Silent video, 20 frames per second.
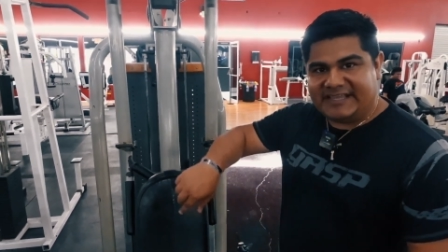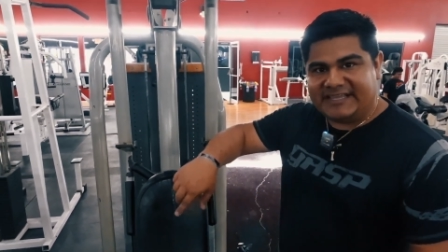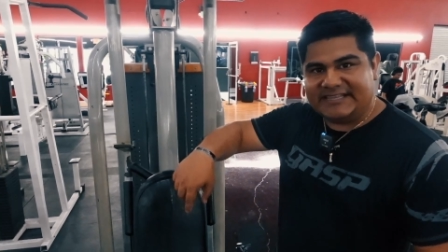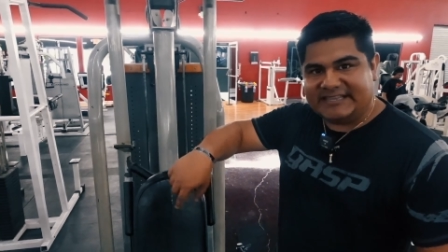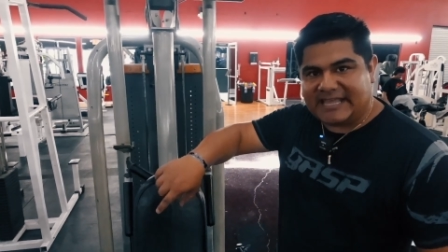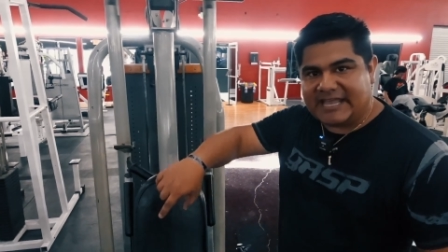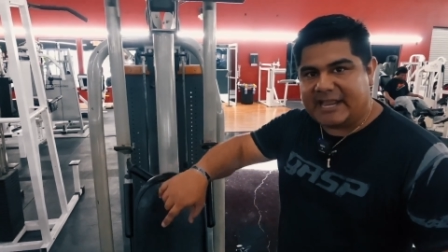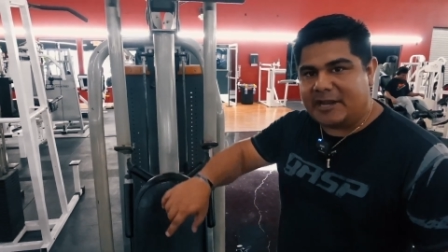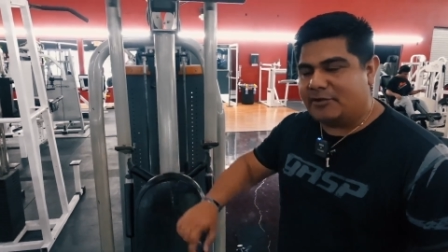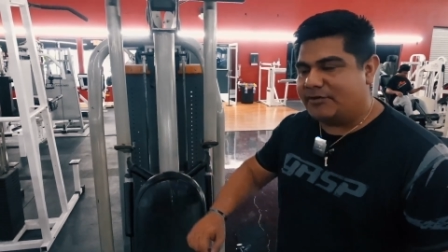in
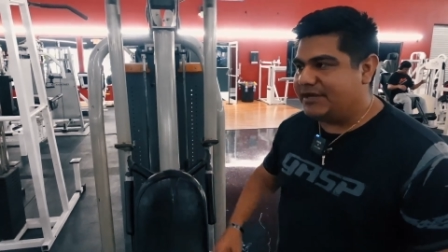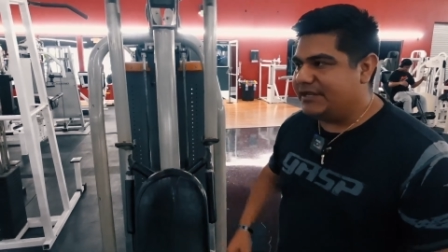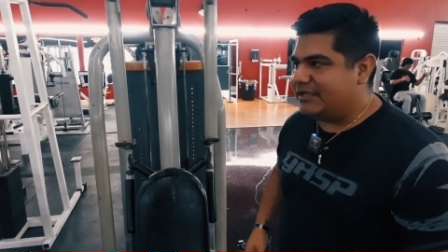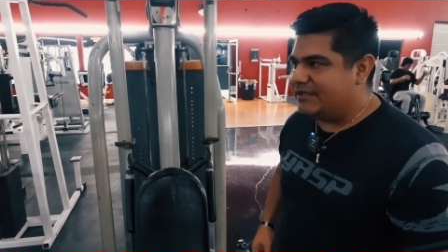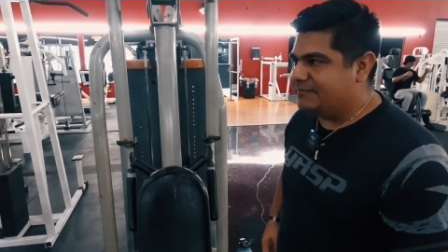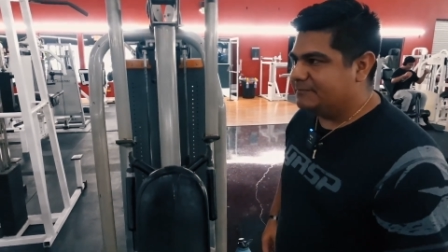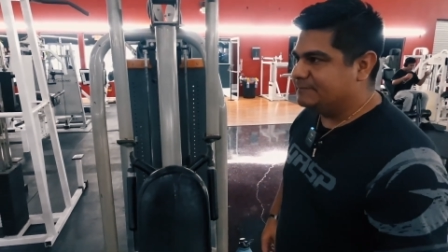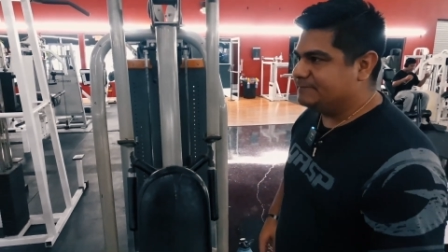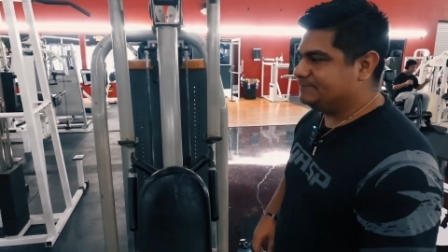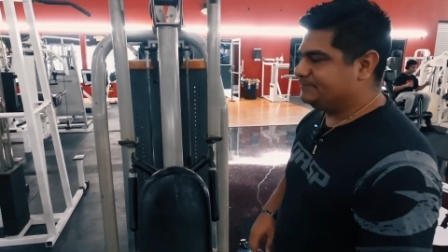the area
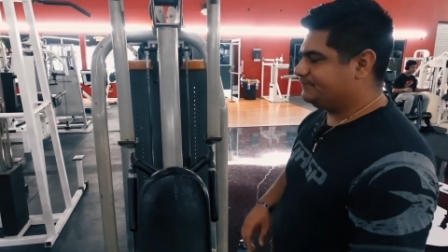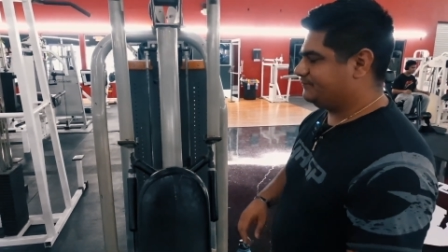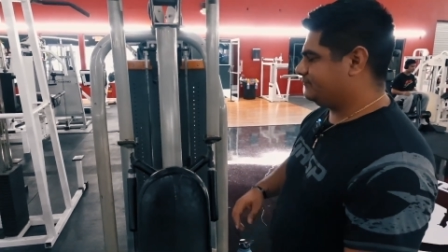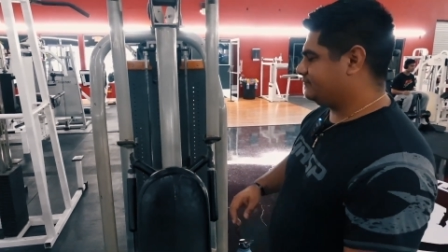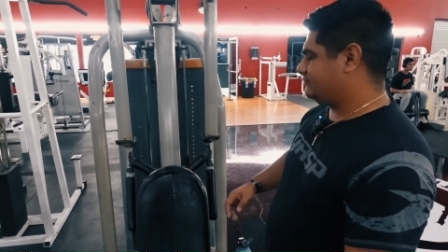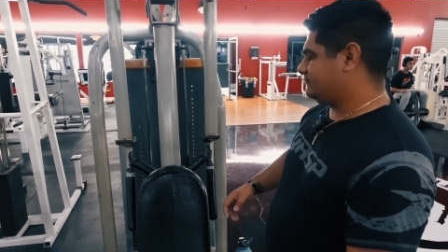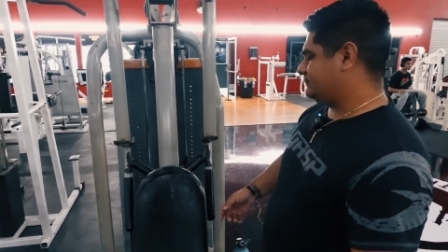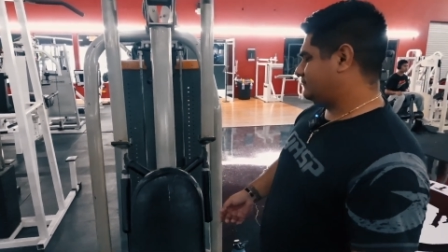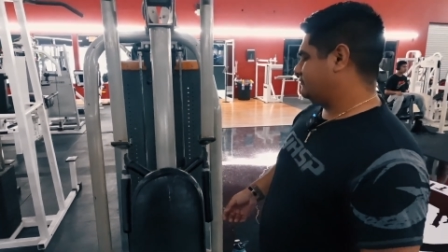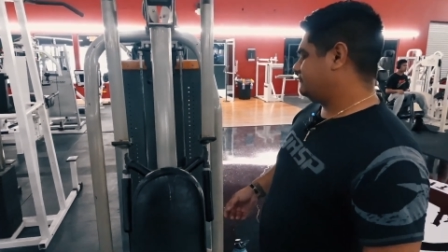
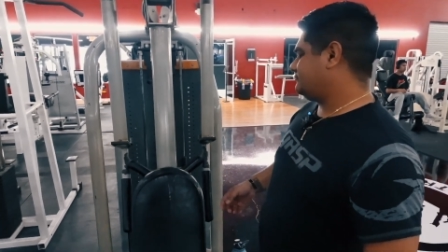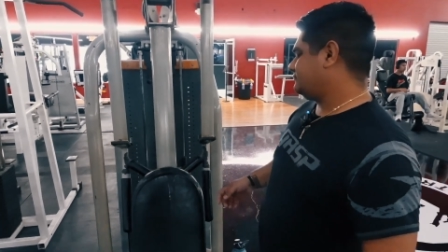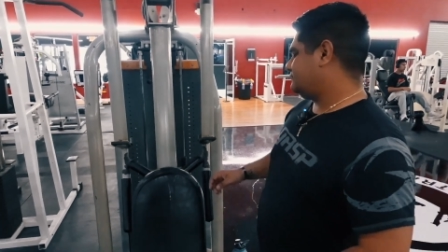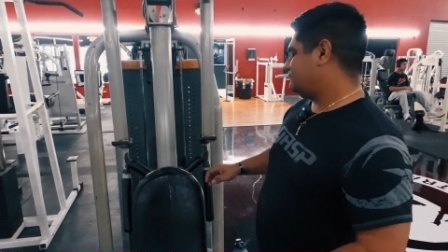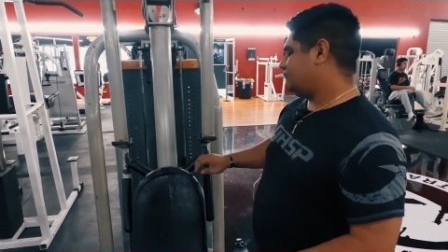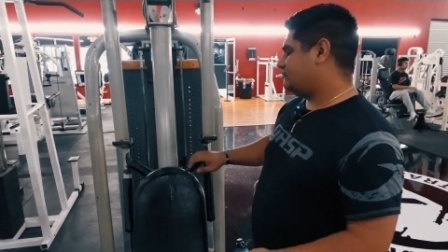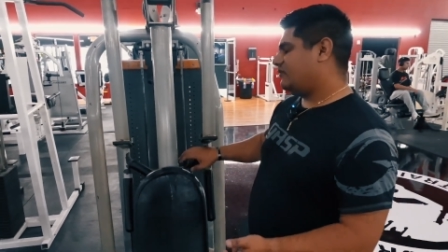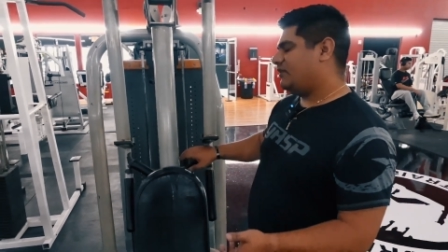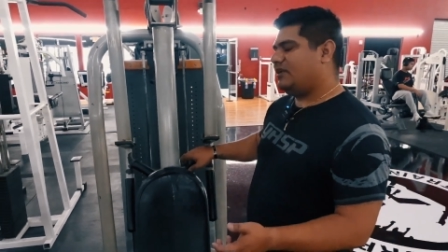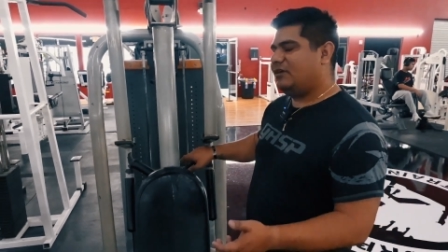
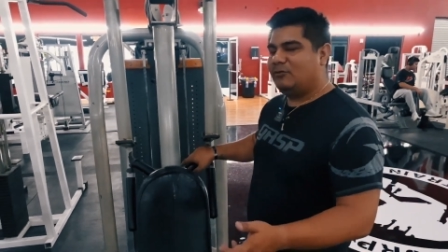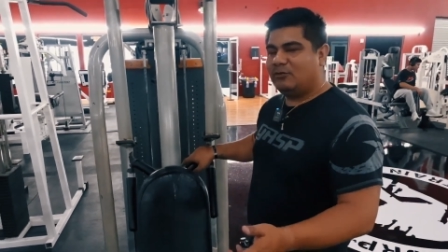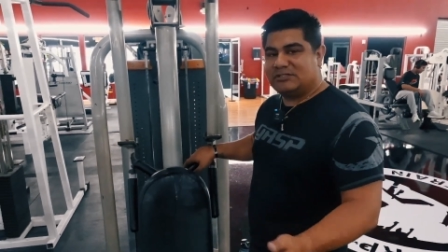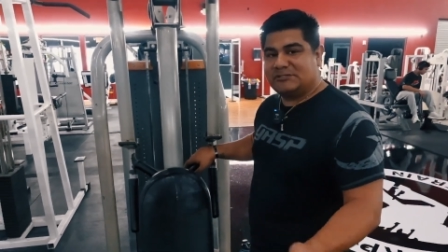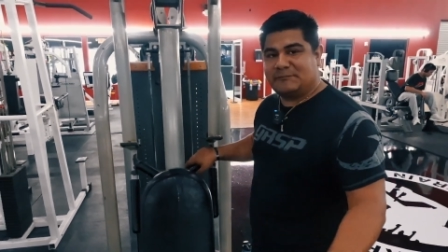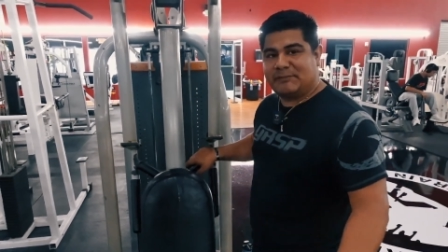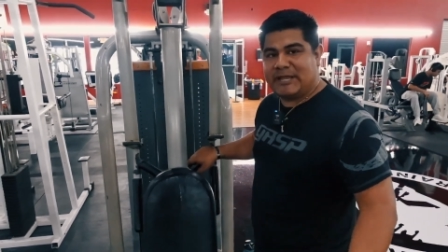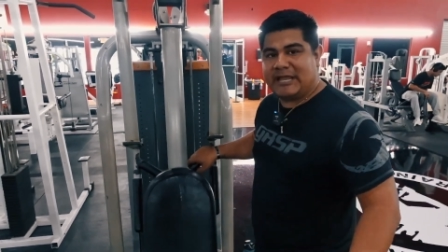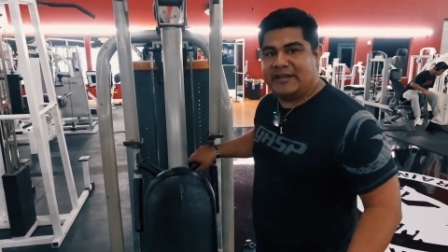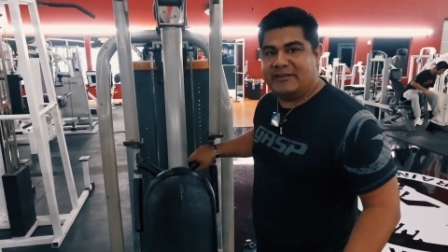was
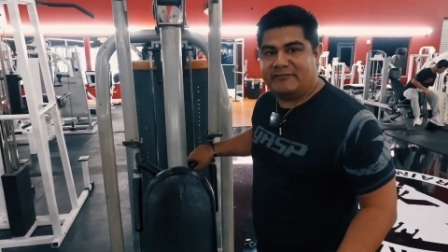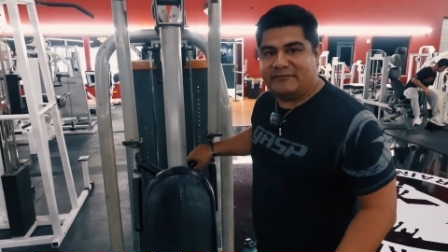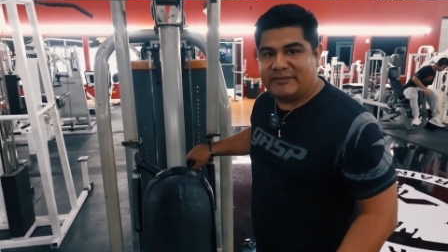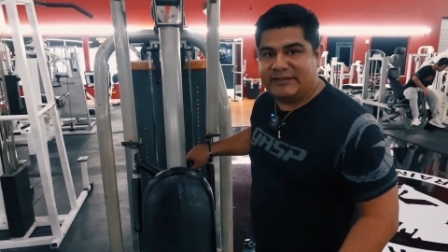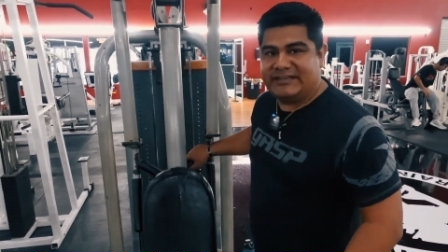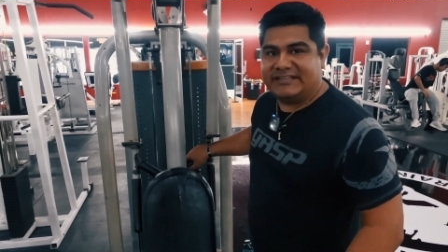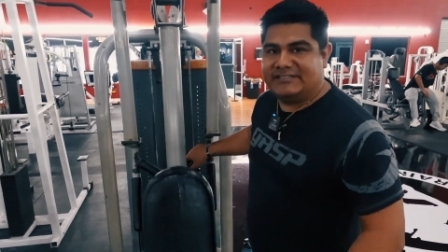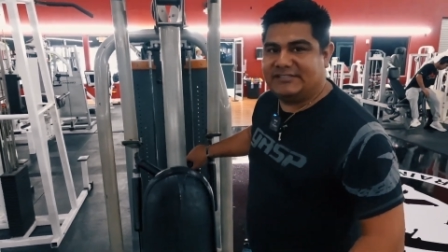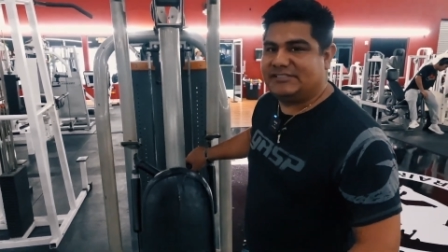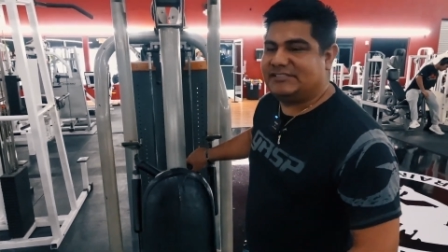Planet
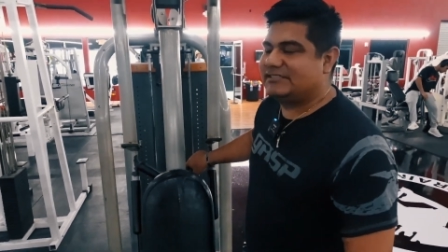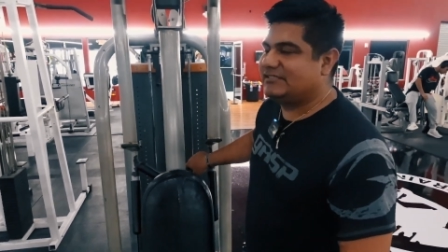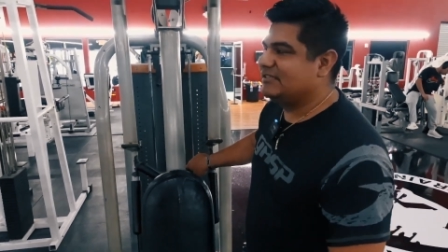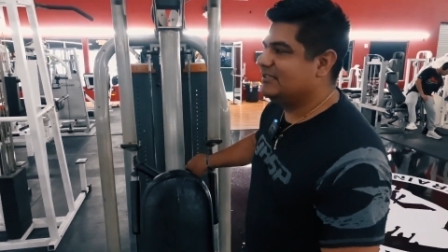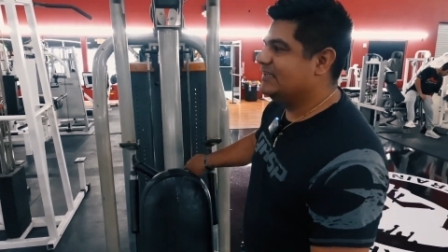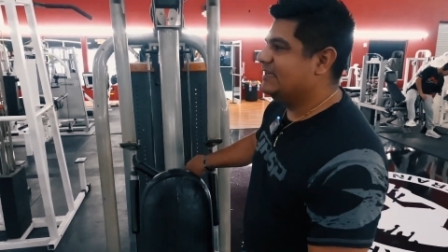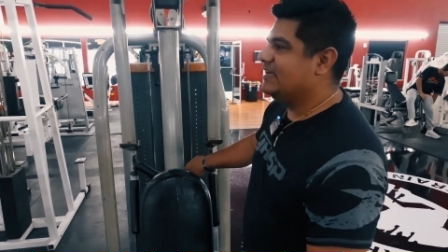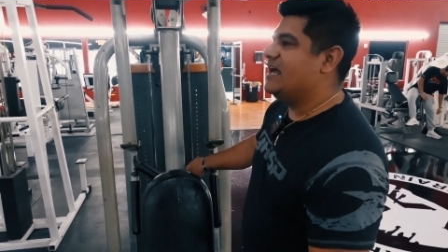Fitness.